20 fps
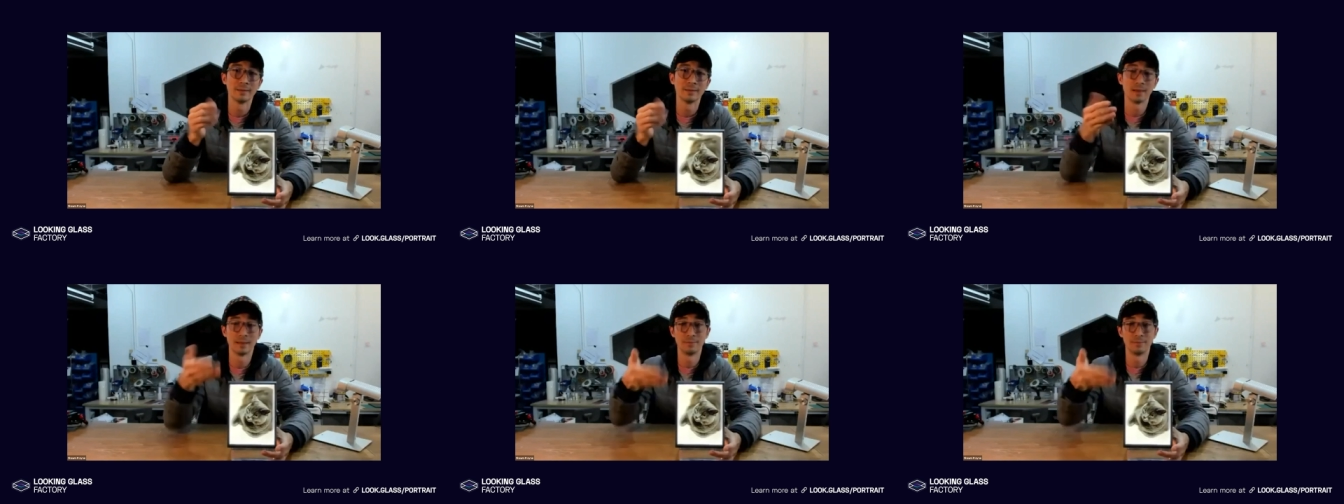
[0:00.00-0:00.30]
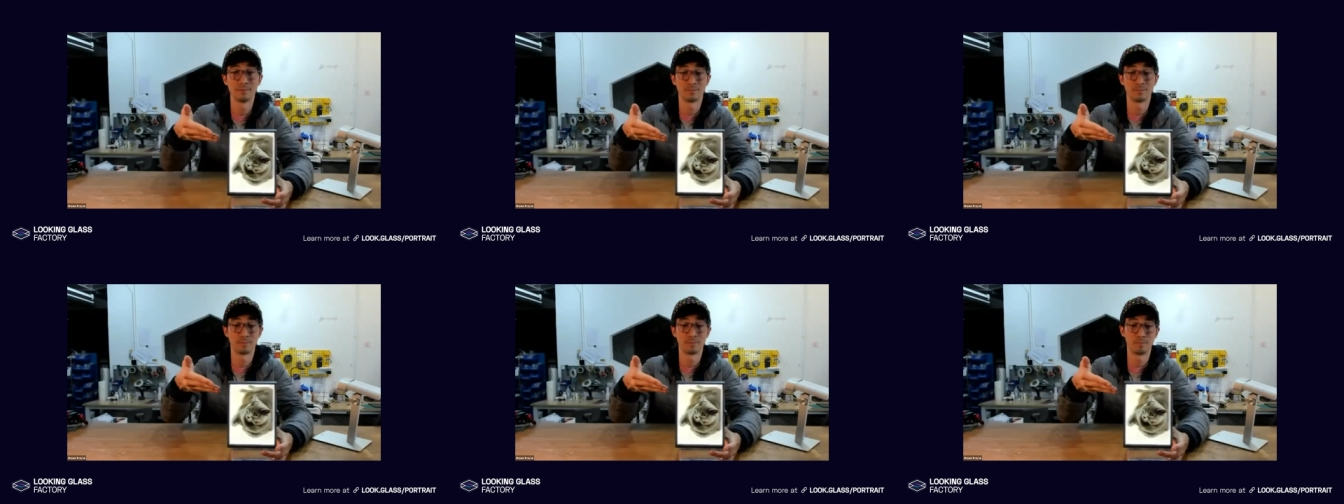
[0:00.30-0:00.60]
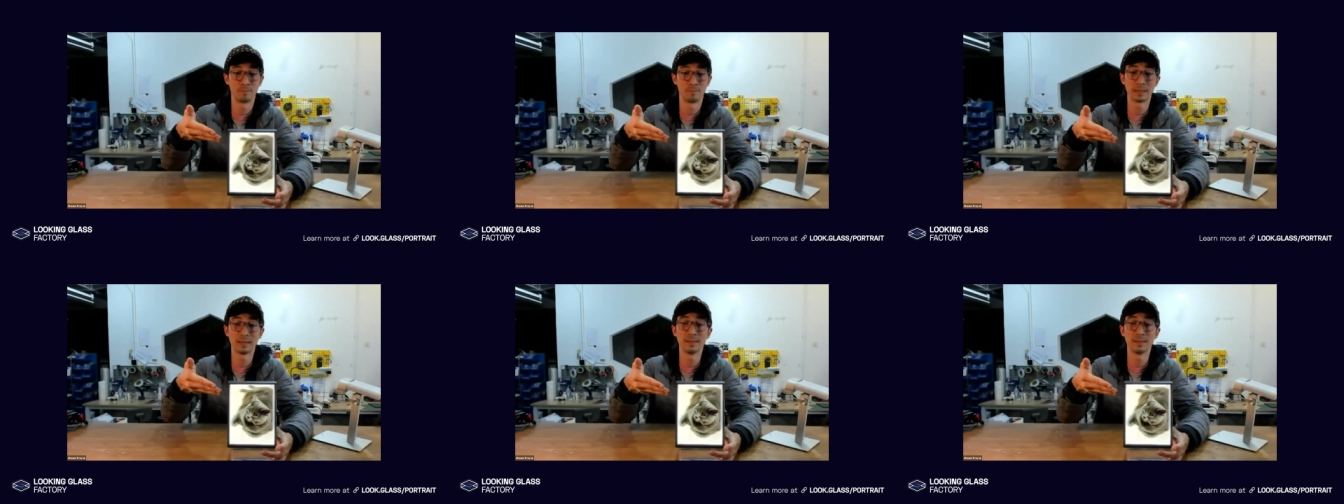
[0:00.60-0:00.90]
and
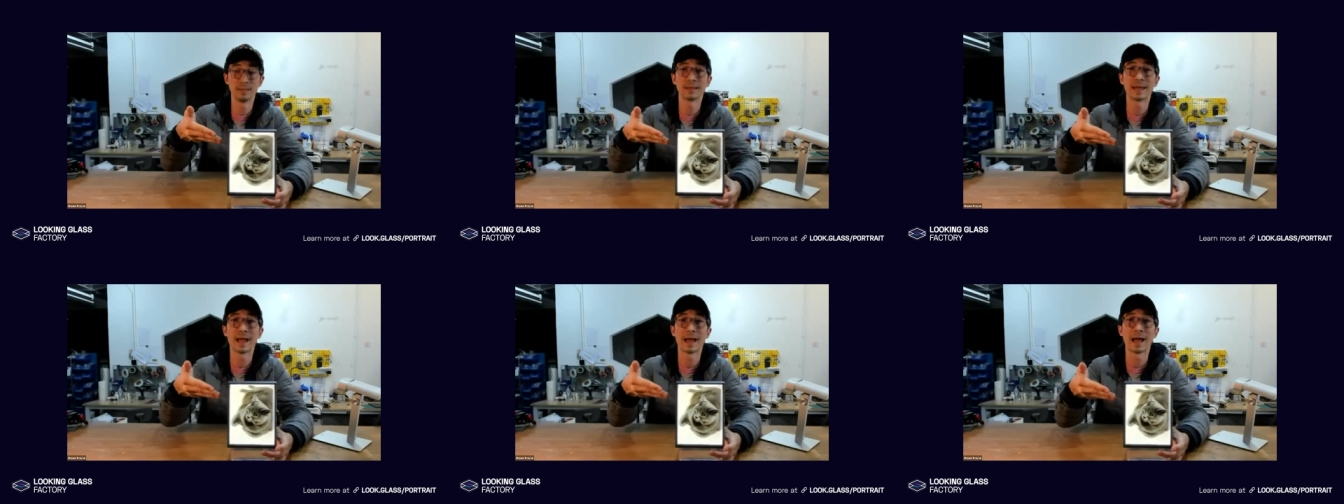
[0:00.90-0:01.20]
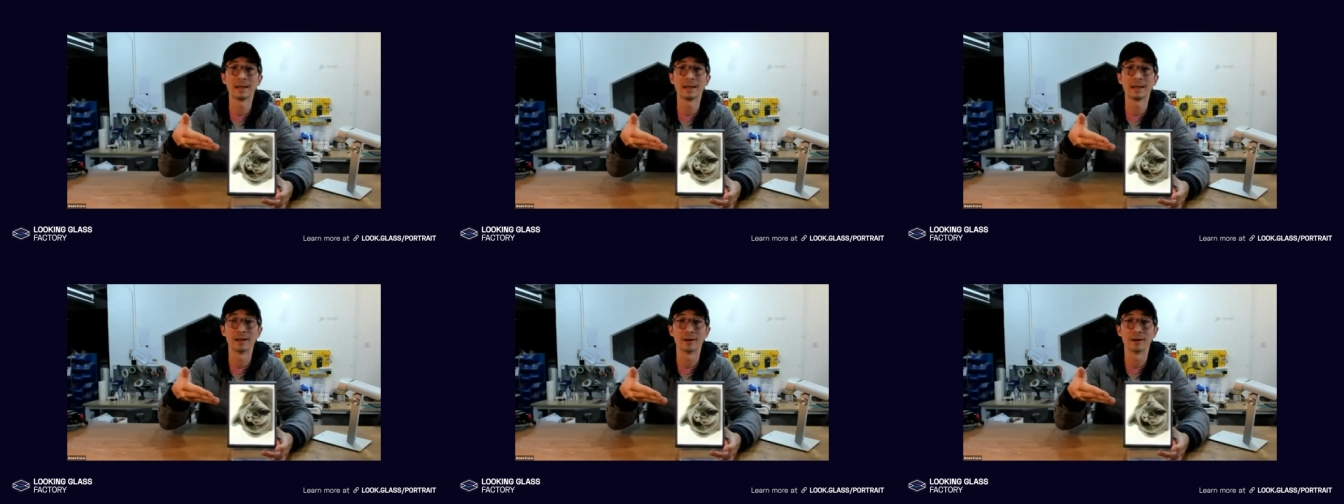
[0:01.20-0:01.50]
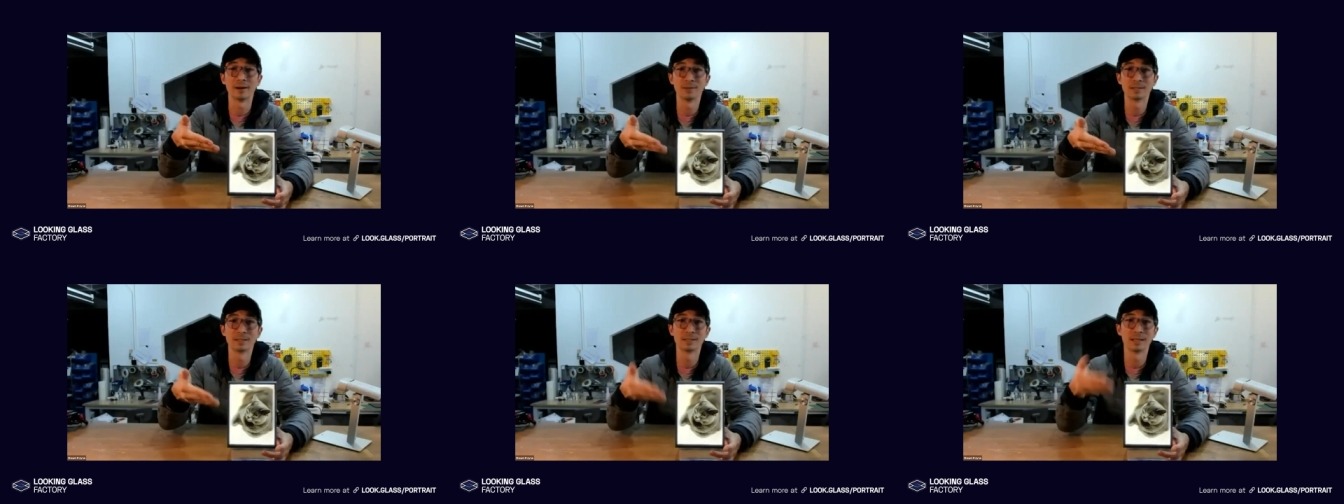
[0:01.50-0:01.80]
Biggie the cat
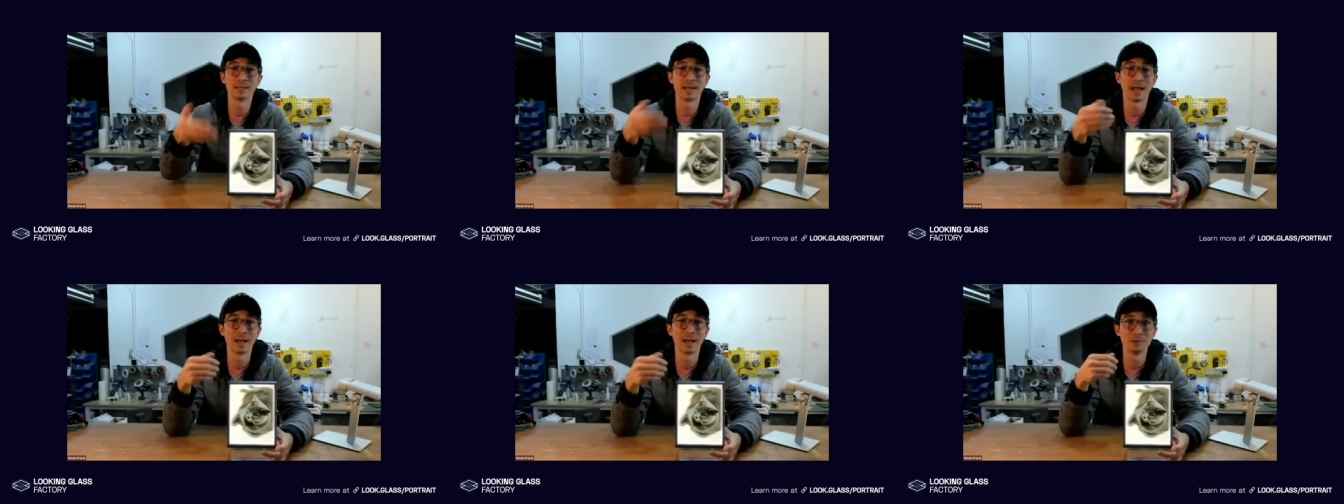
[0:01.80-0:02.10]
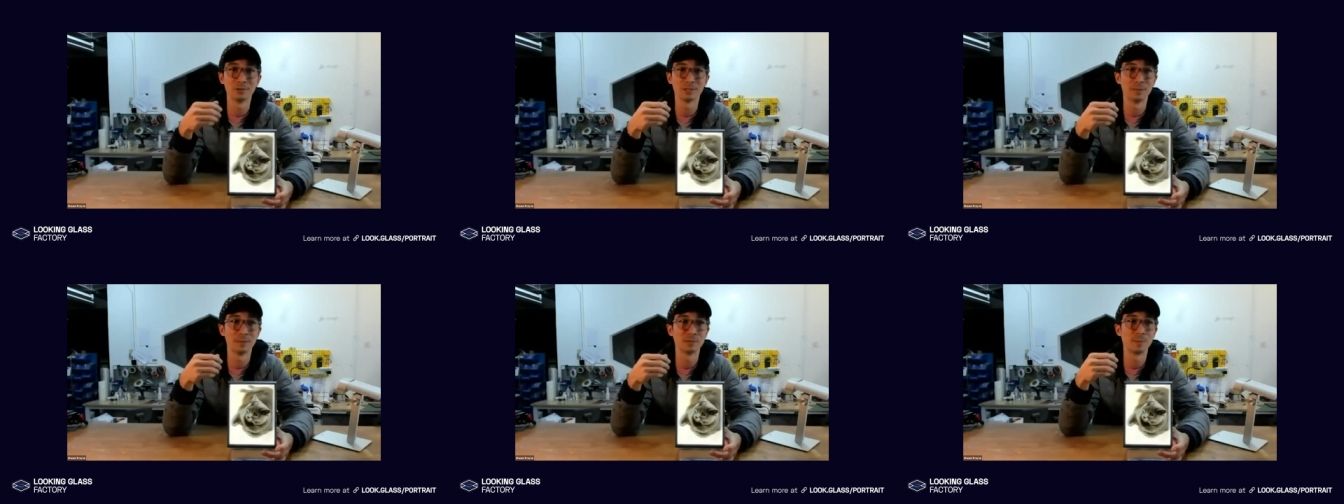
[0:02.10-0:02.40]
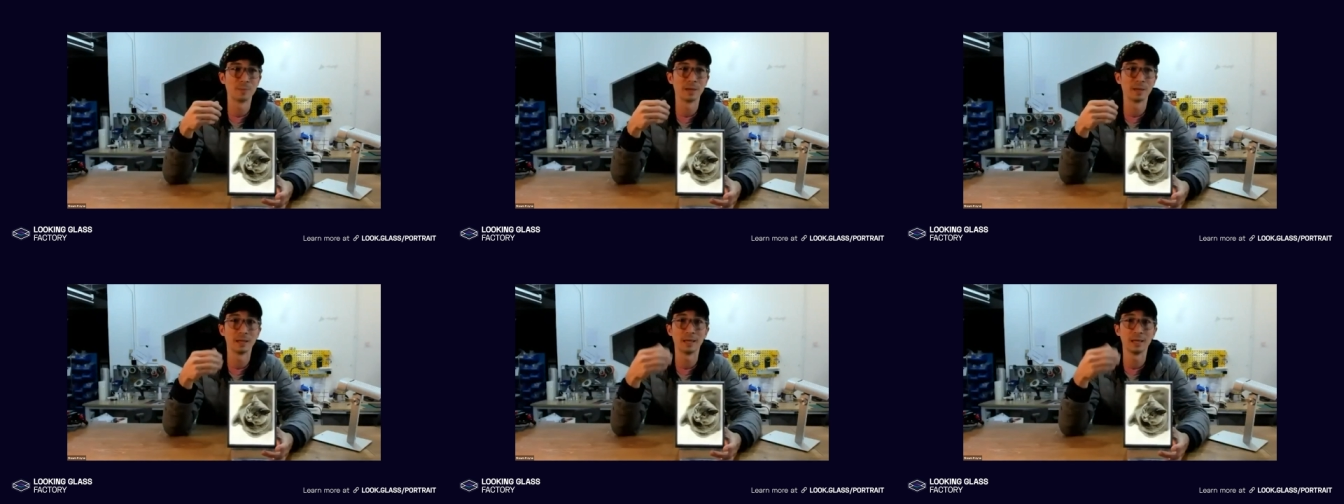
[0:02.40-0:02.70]
here, this is a cat whose name is
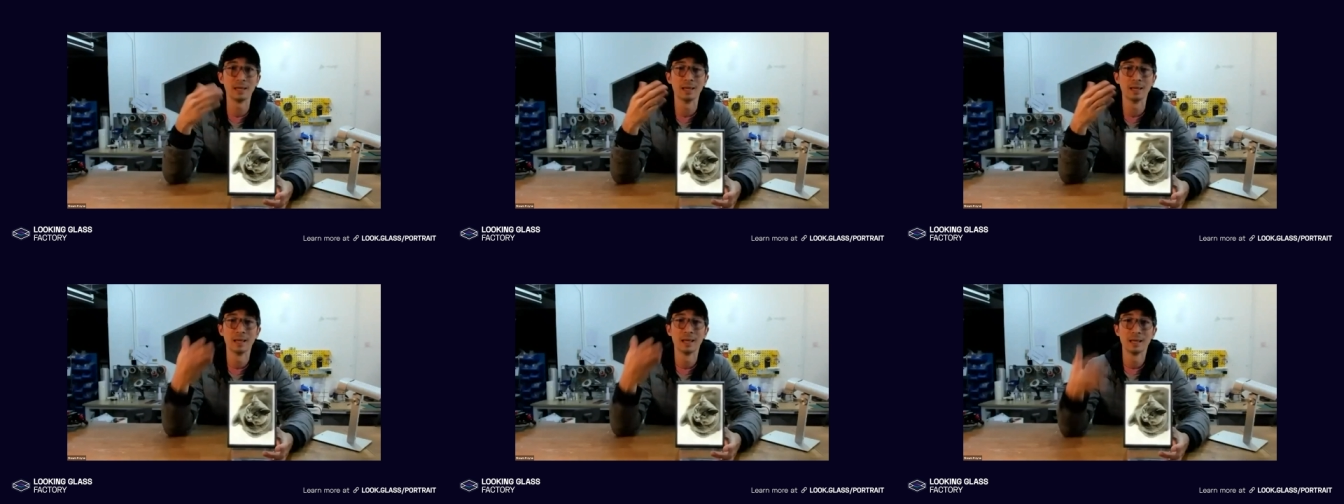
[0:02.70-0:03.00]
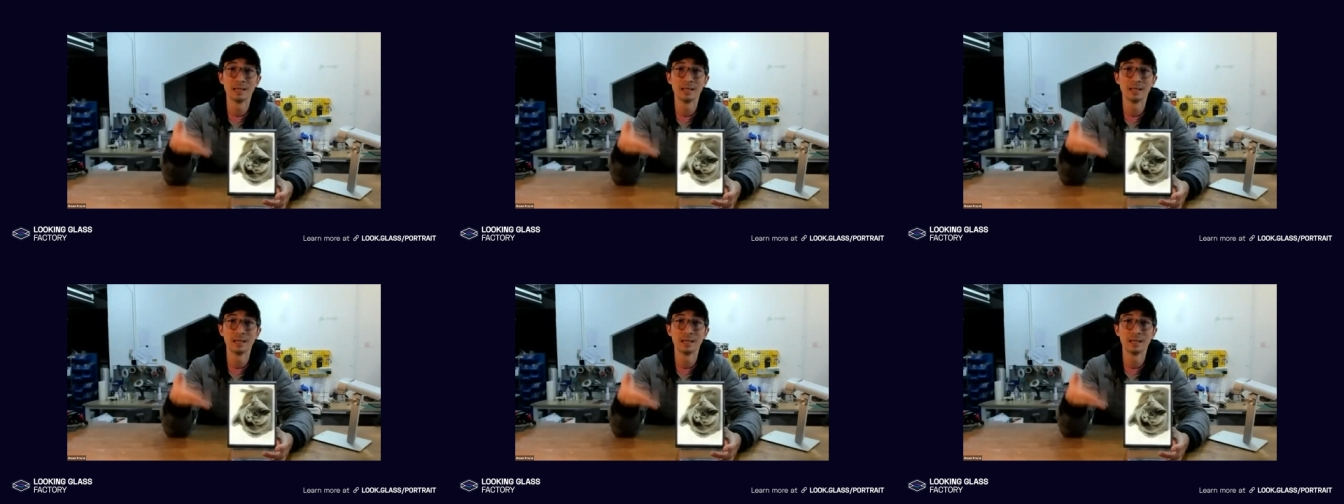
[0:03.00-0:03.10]
Biggie,